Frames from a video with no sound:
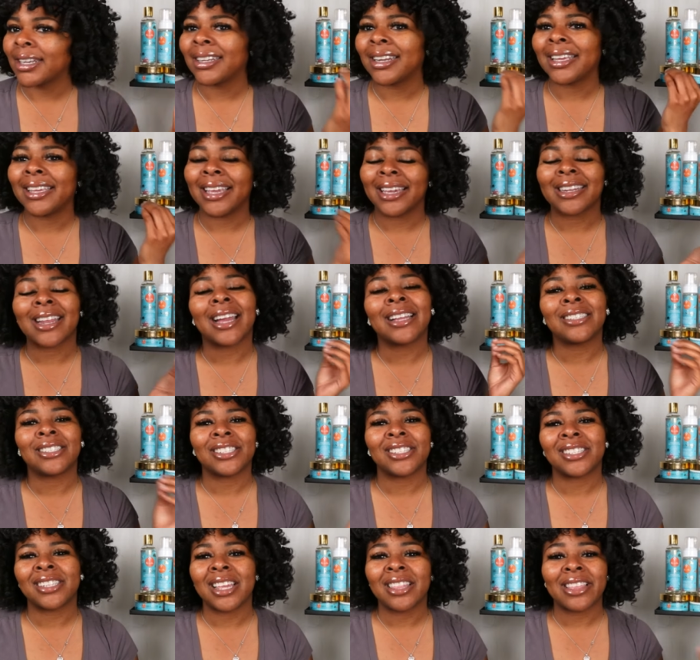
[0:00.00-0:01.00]
And again, I
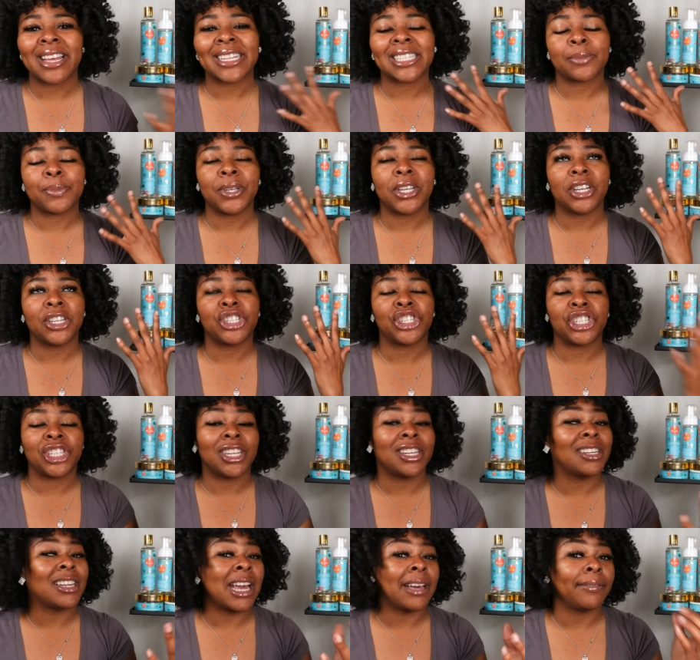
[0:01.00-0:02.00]
just think that's because she
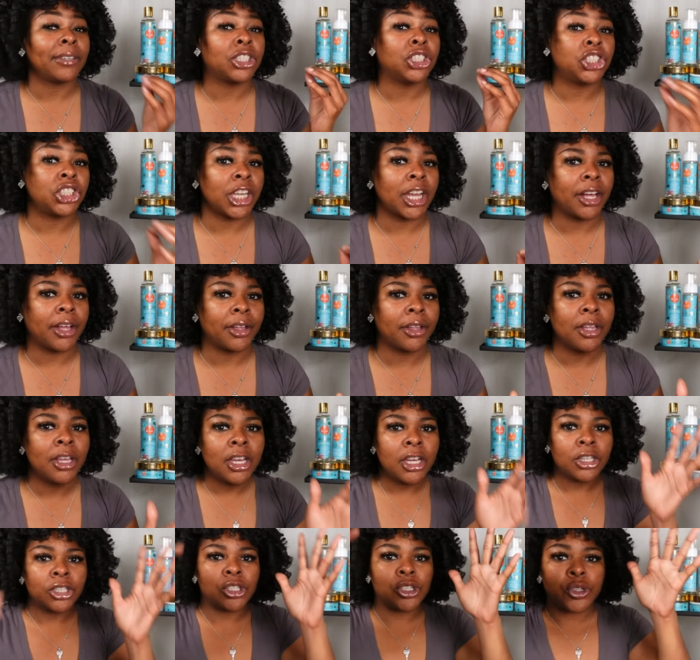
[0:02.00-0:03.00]
didn't have a gel
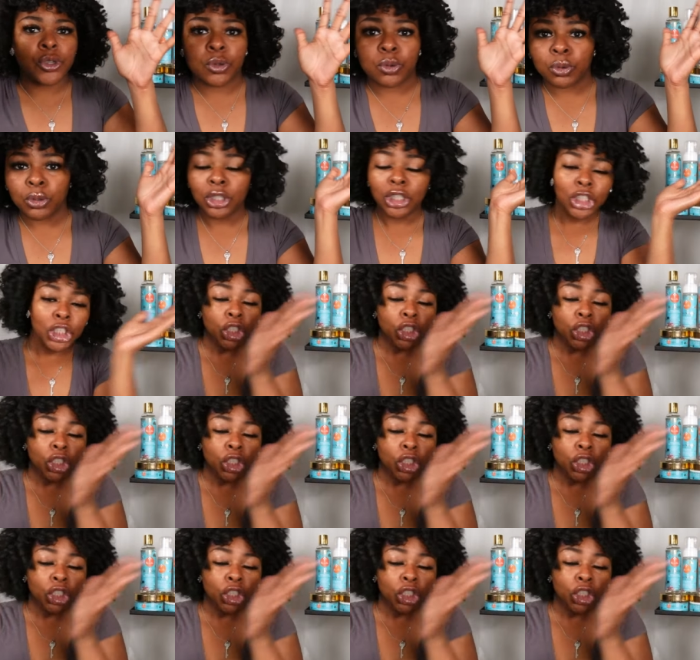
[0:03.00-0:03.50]
to